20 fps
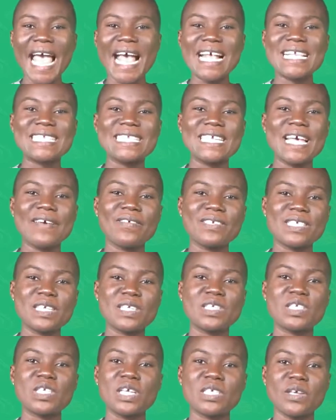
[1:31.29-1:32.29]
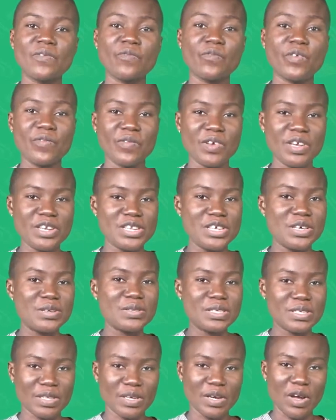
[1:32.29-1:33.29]
and serve as a source of revenue
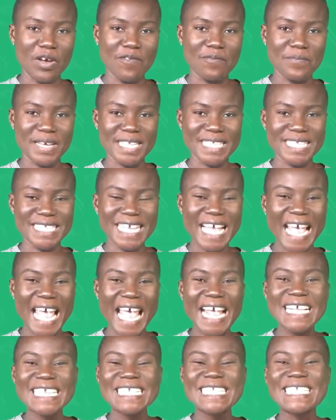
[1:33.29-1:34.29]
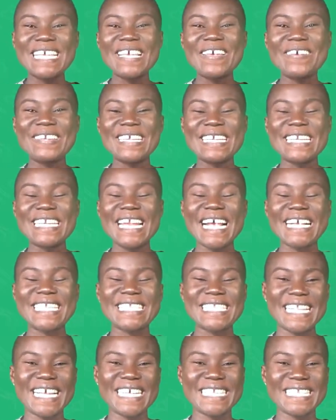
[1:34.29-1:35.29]
to the government. See you in the
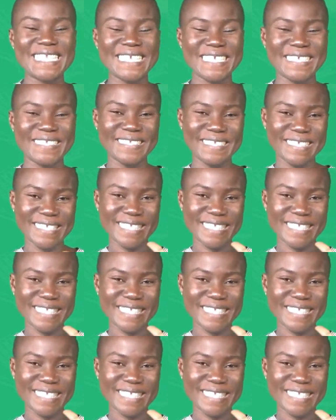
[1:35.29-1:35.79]
next lesson.